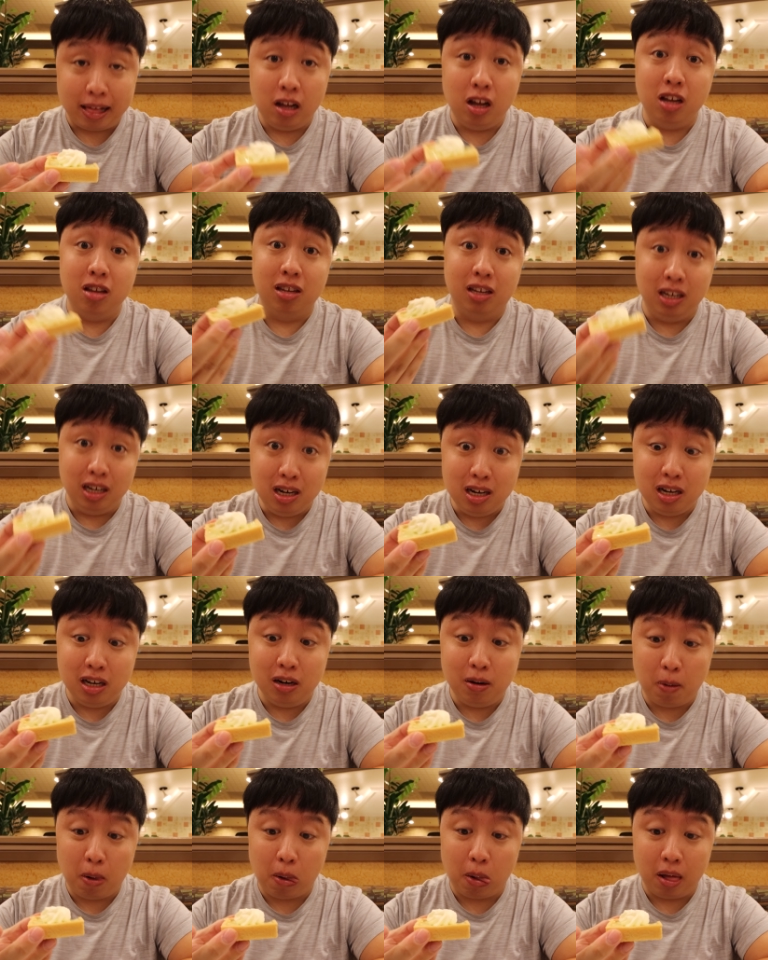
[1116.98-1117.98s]
It's
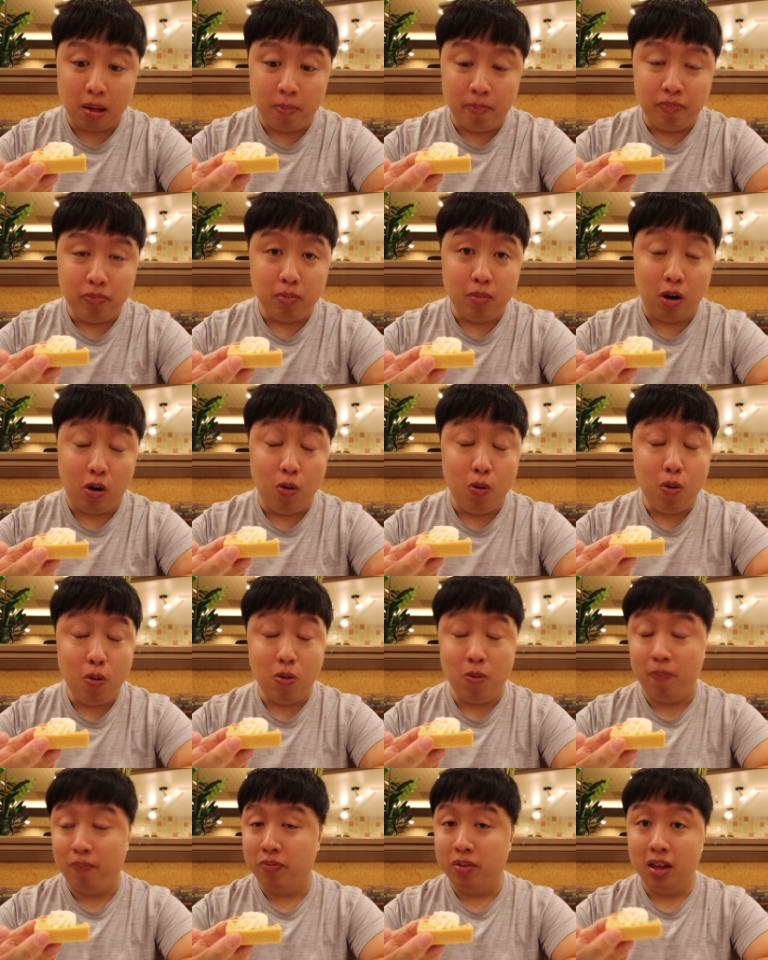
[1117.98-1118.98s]
good.
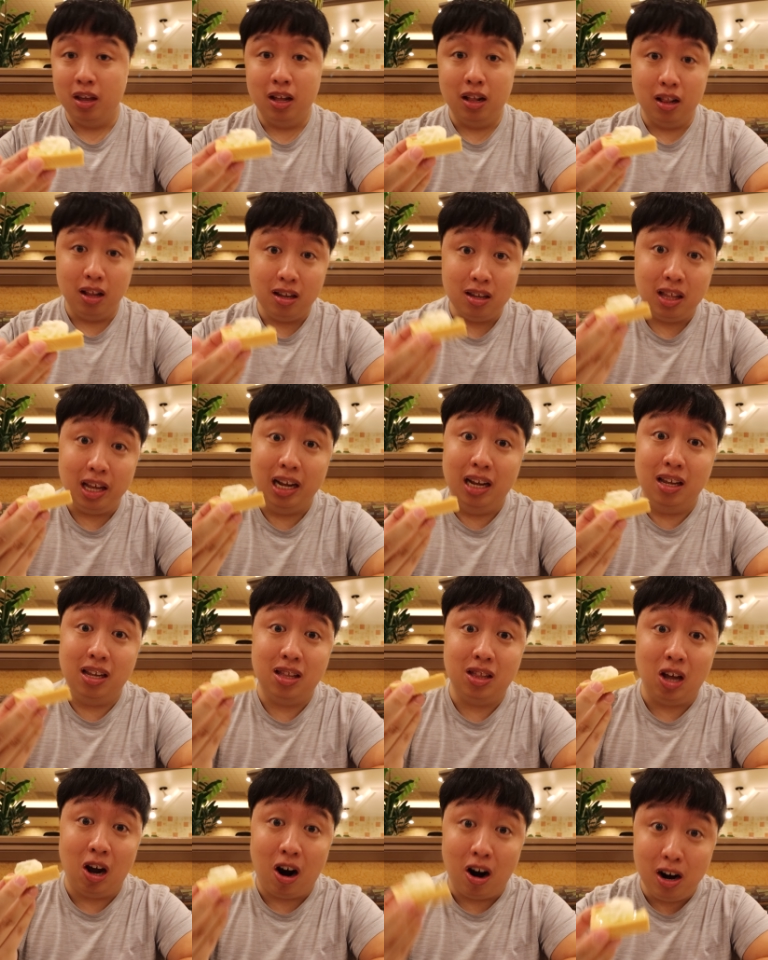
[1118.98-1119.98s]
This thing is
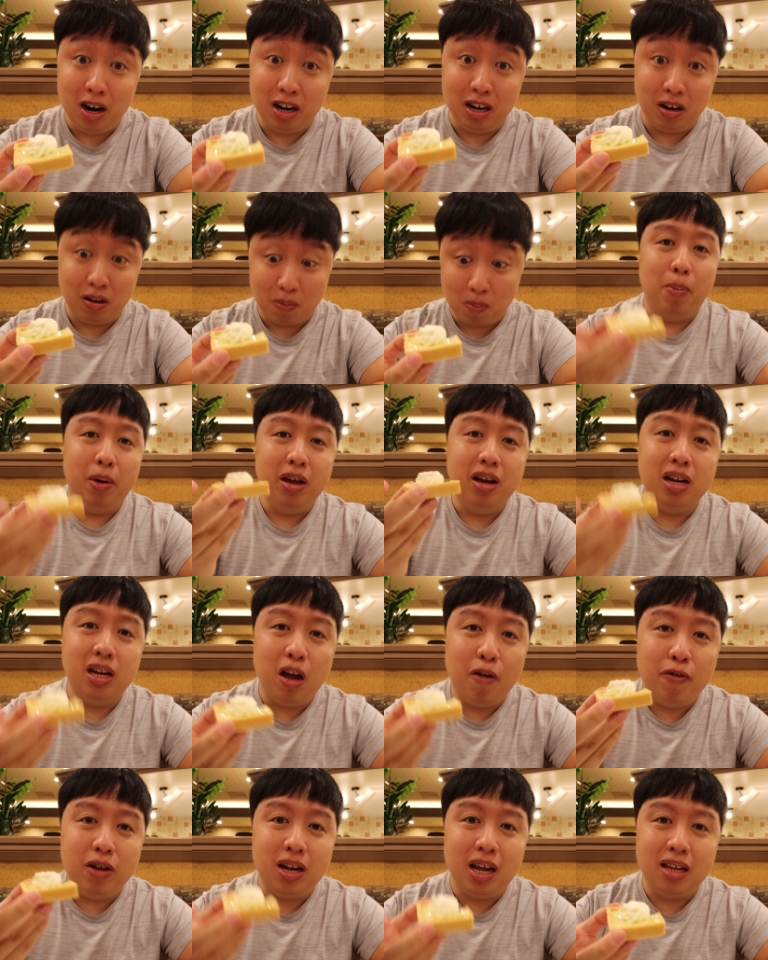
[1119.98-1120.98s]
tart. But you can
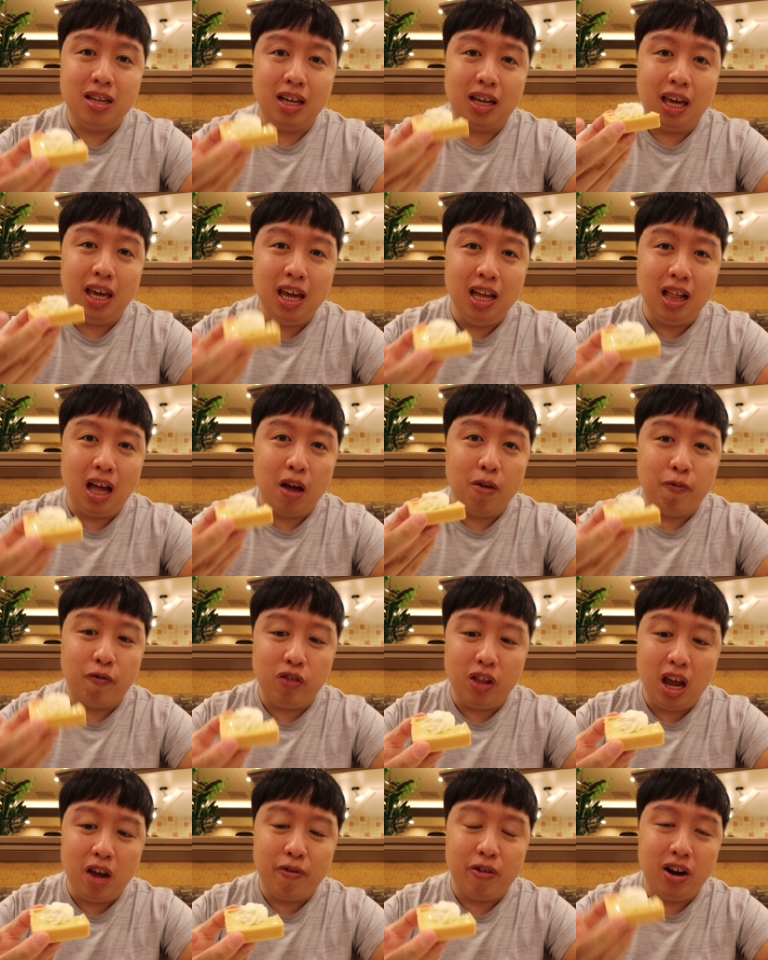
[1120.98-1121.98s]
definitely taste the key lime
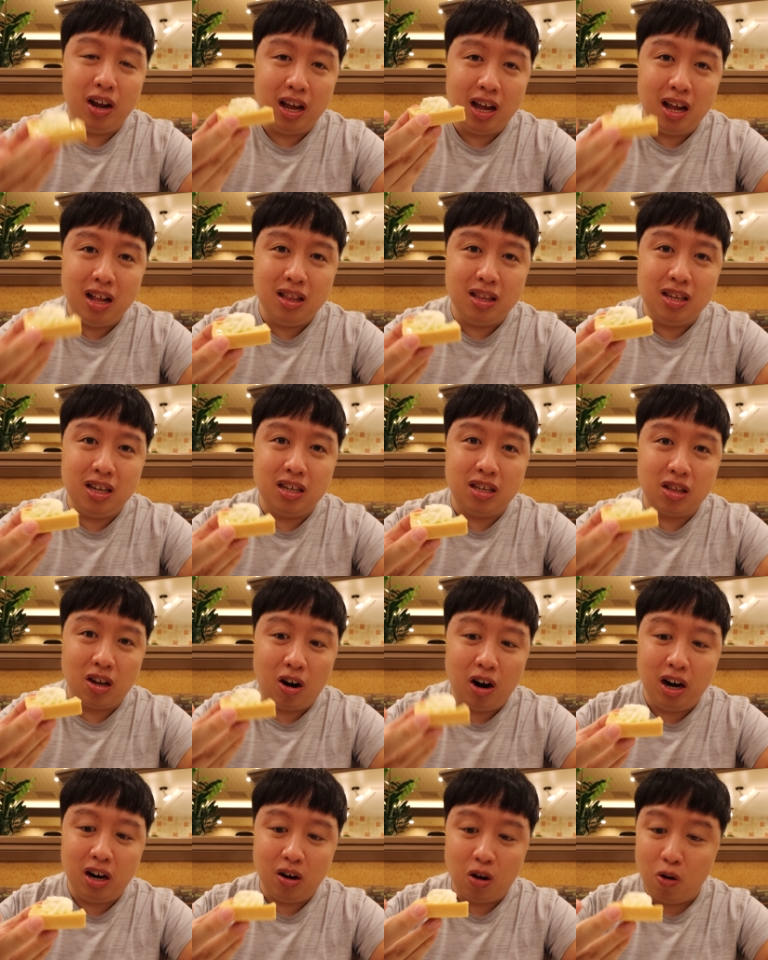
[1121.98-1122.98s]
flavor in this
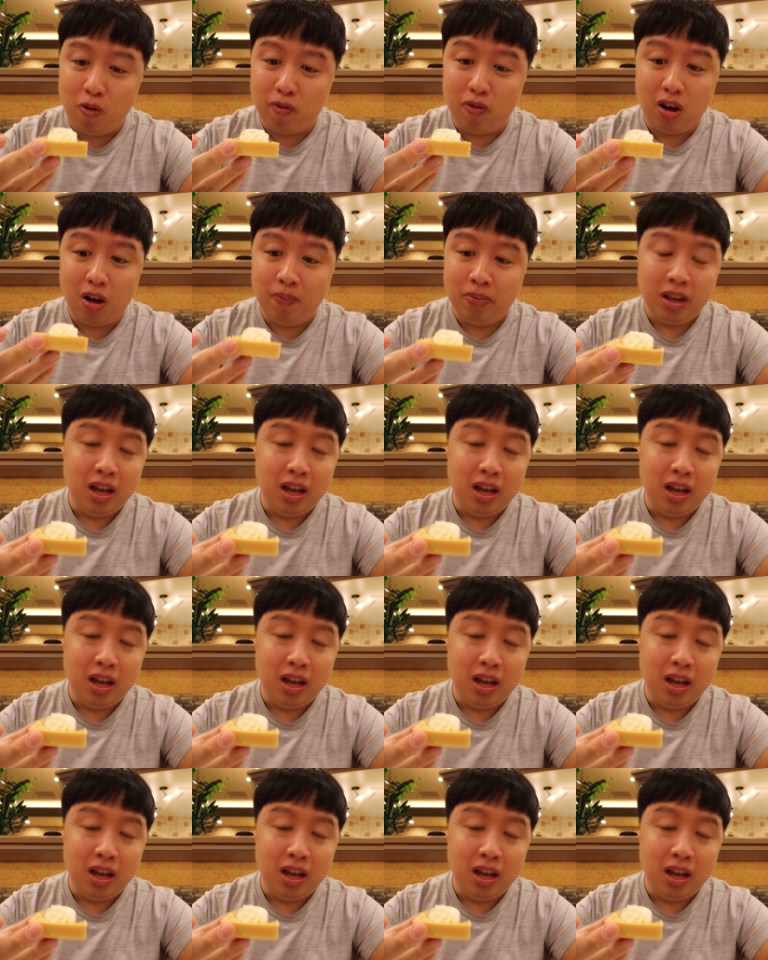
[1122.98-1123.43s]
tart. Overall,